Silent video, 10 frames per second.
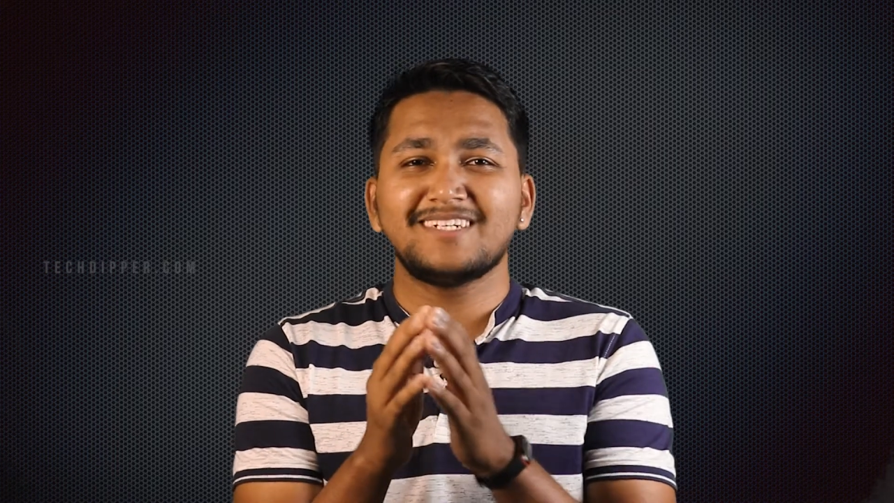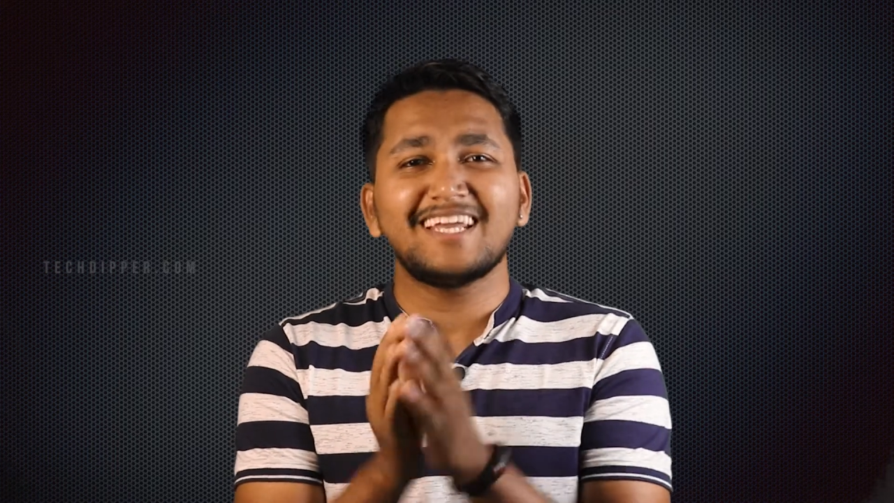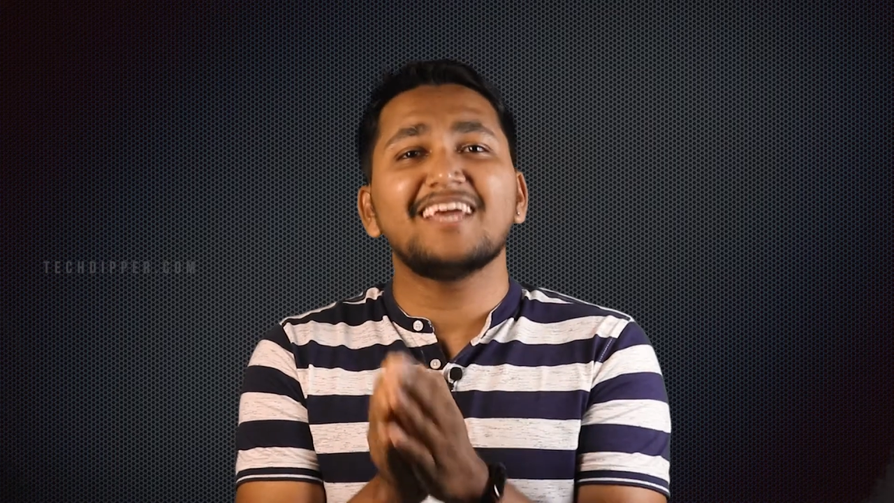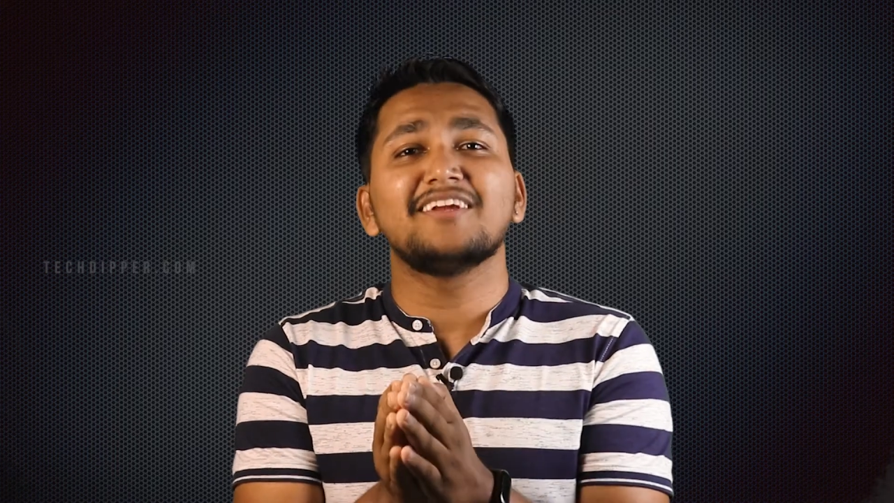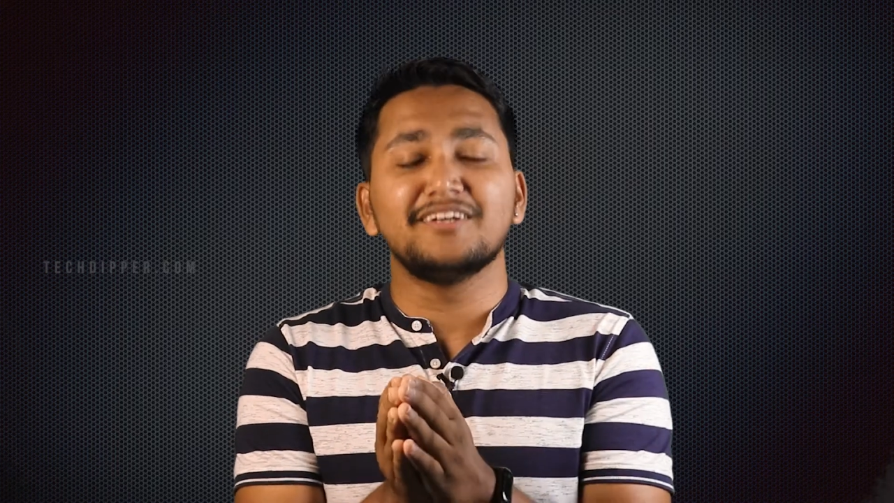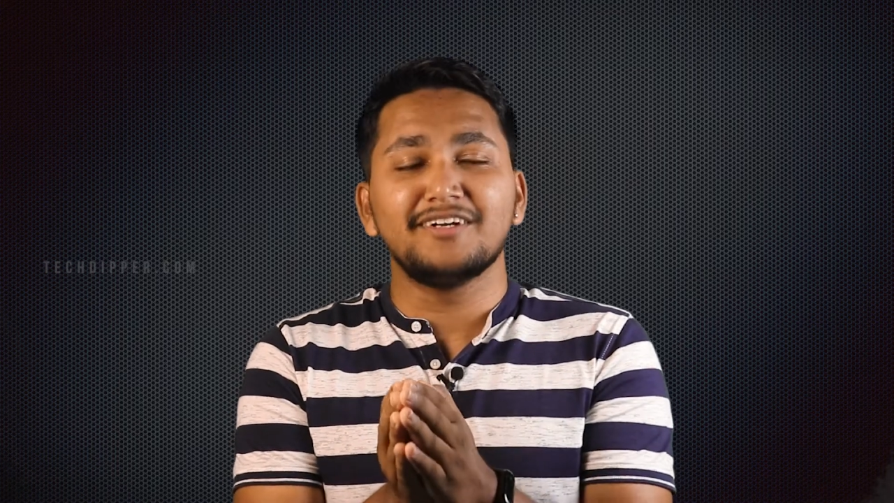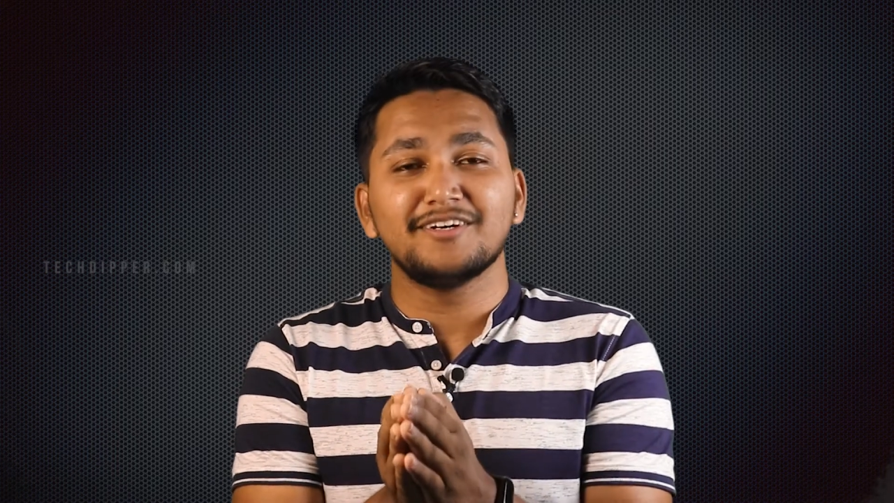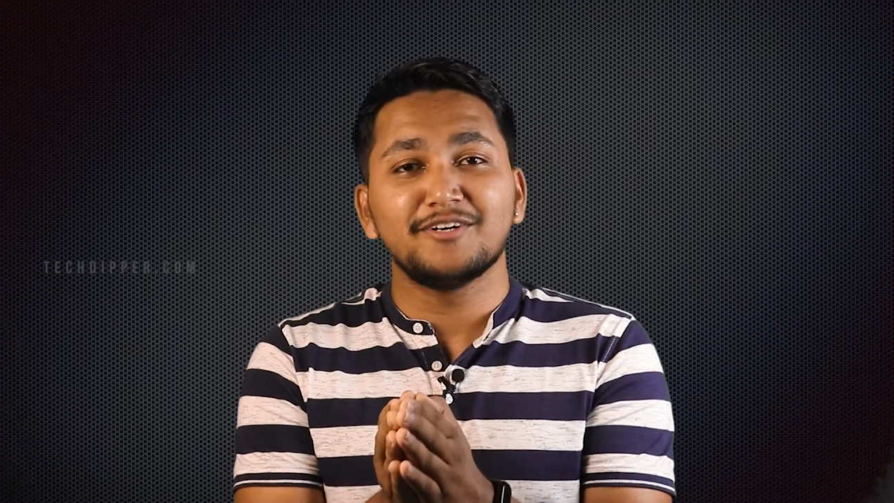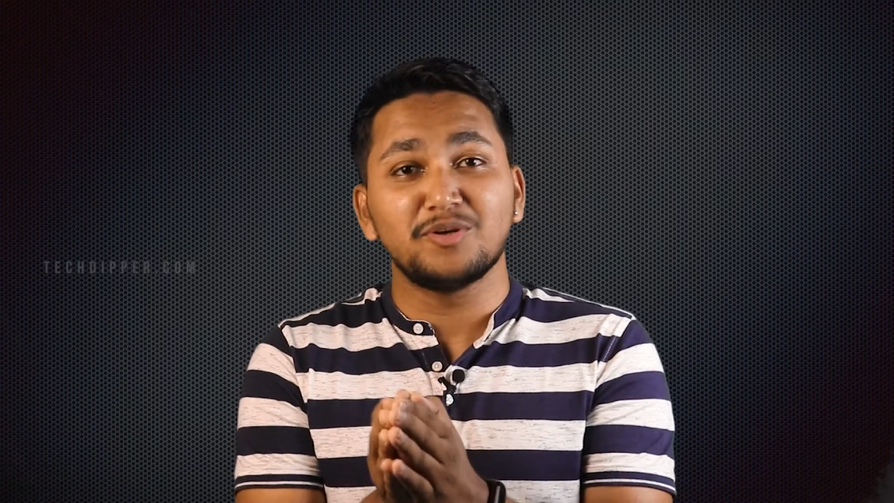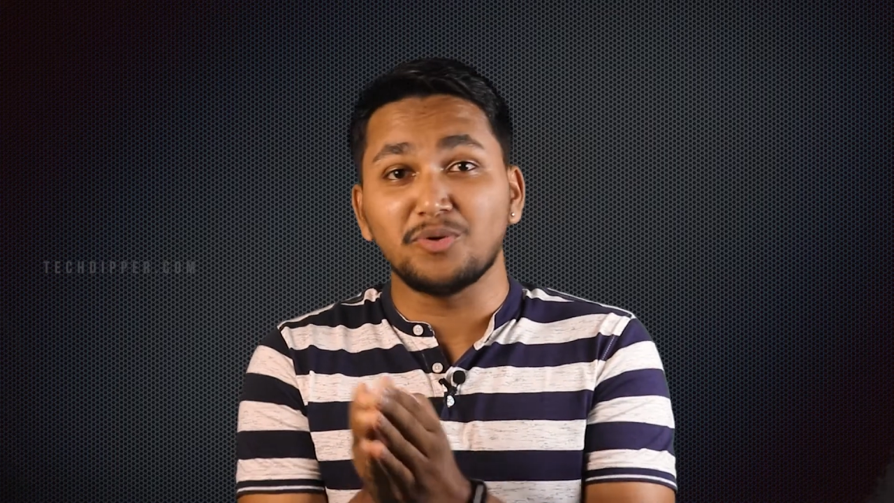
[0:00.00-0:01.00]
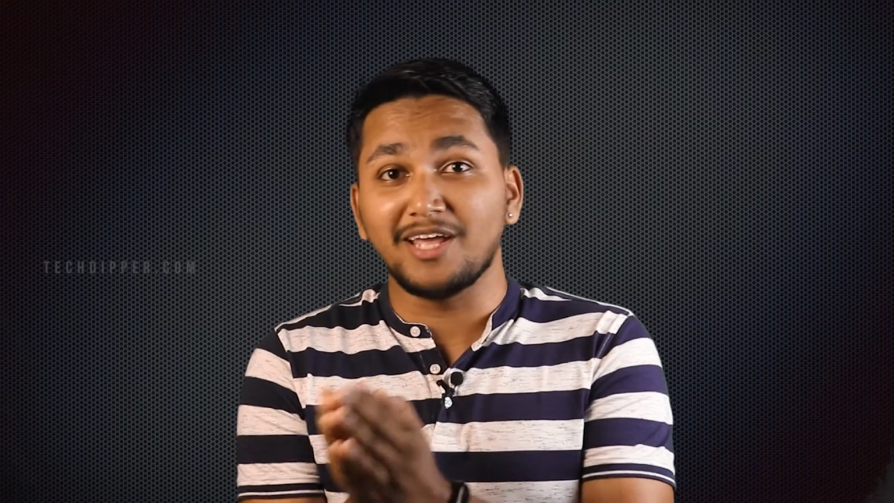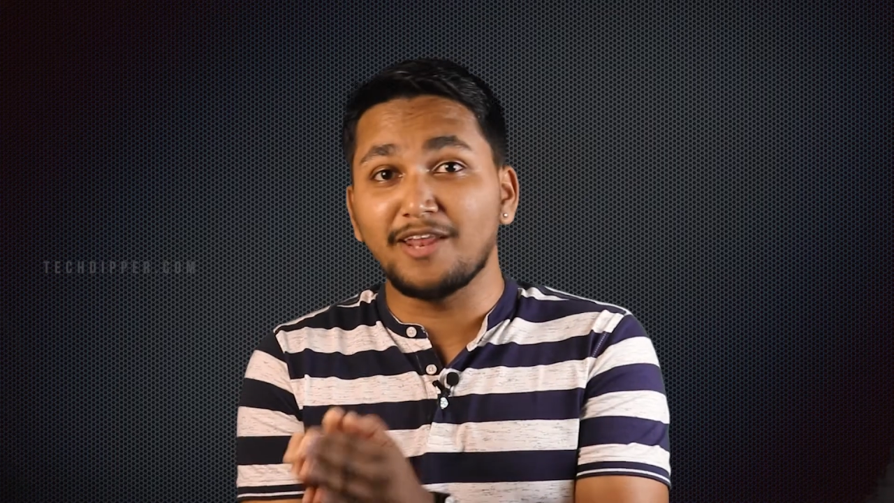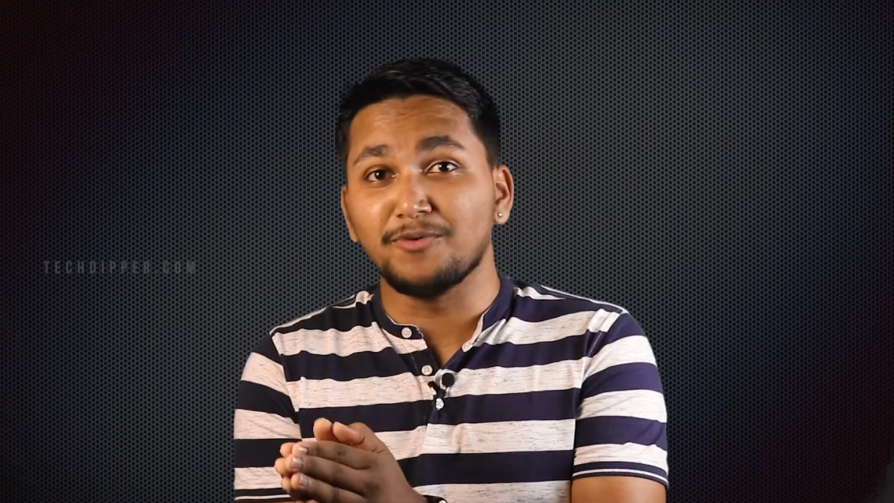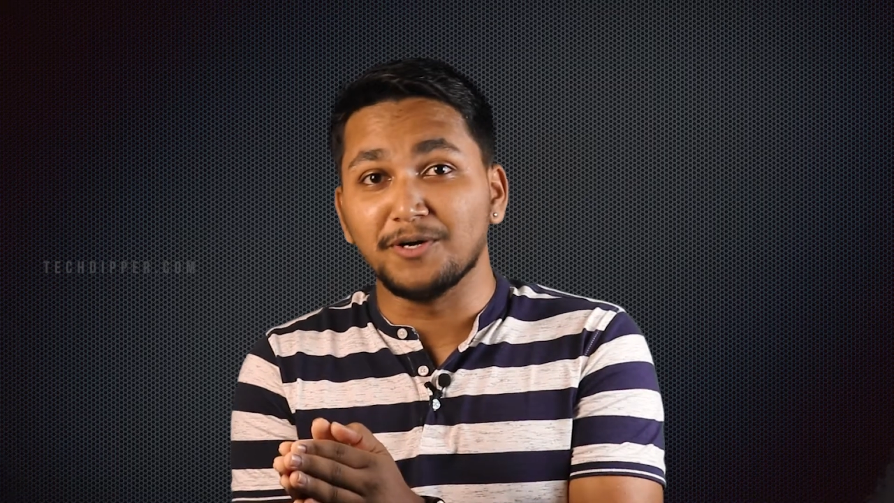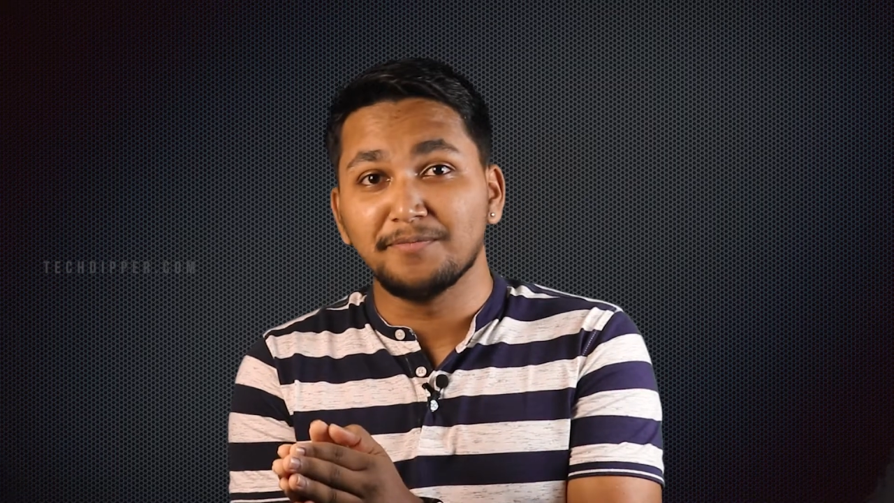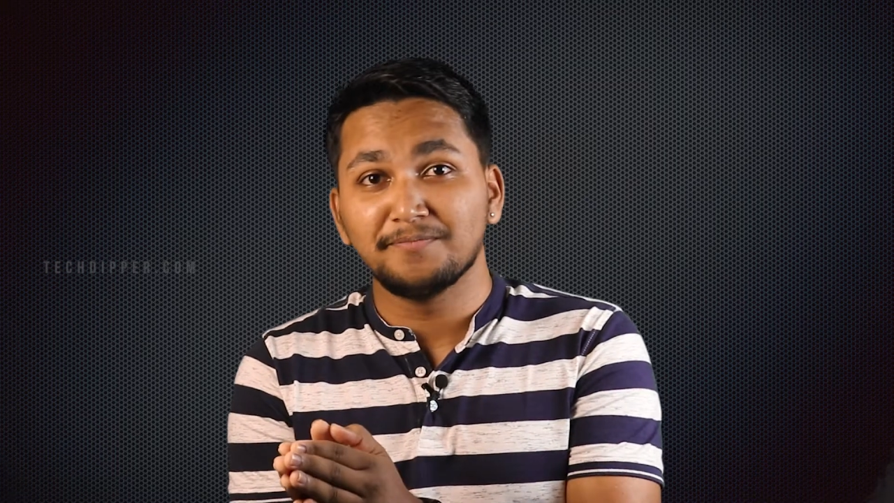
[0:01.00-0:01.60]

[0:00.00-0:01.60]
tailored to deliver.